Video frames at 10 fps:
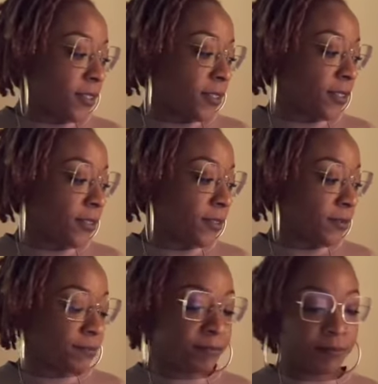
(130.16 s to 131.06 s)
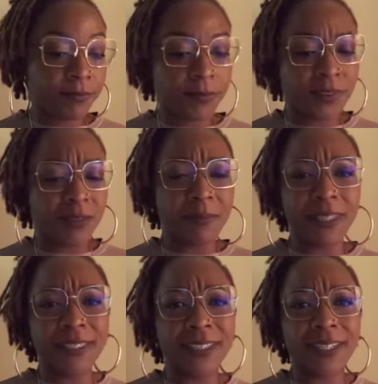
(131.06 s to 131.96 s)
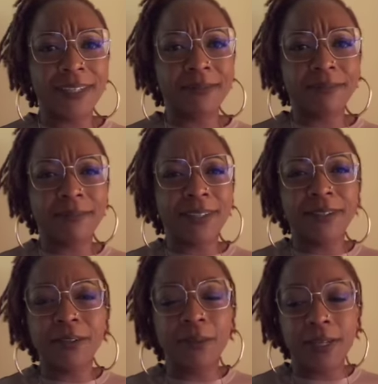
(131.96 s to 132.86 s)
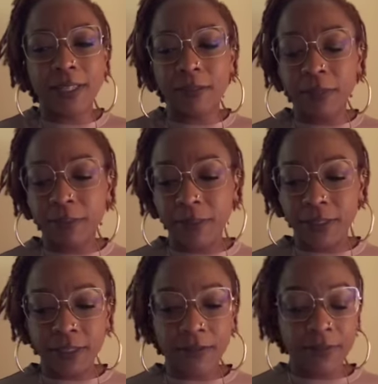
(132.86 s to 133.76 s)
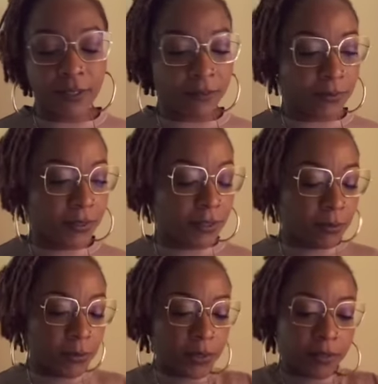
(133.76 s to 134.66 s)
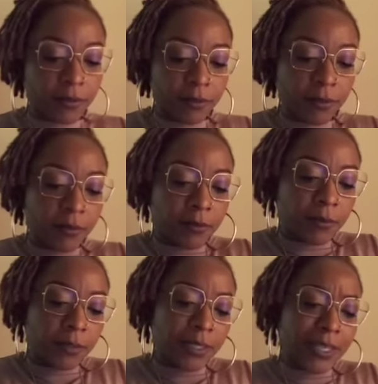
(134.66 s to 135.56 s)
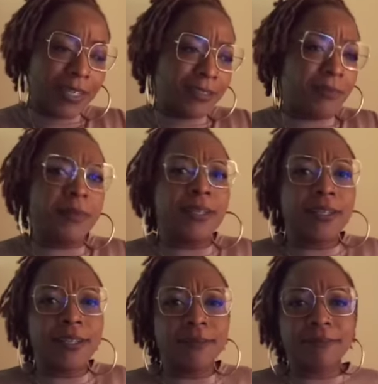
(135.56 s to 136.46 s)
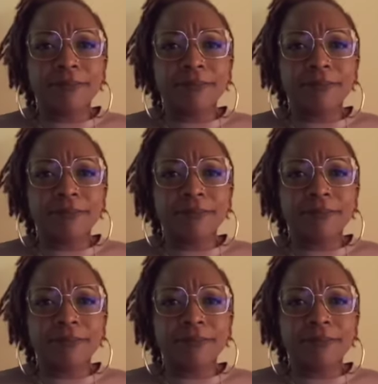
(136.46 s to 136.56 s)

You know? Something like that. I don't know why that may be significant for someone. But, like, speak up.